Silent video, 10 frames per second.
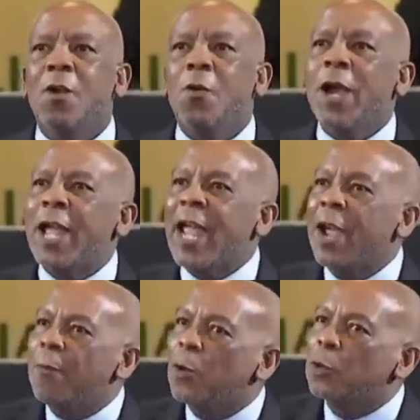We're
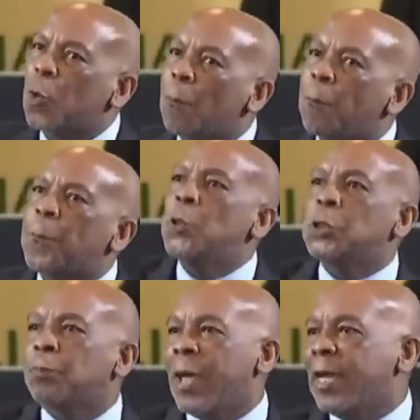able to
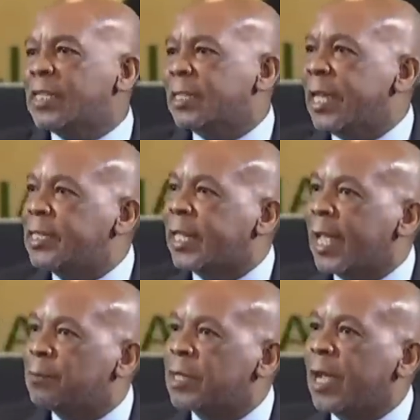push back state
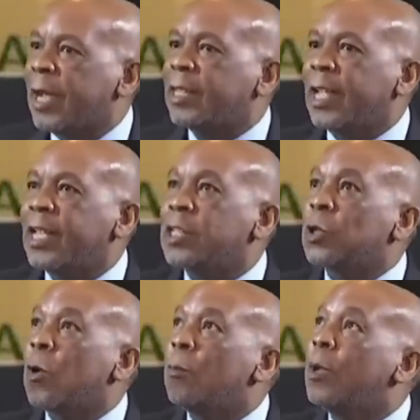capture at
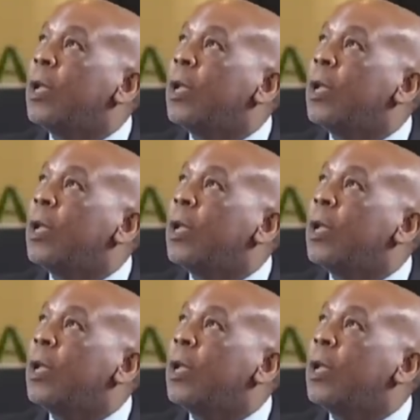ESCOM,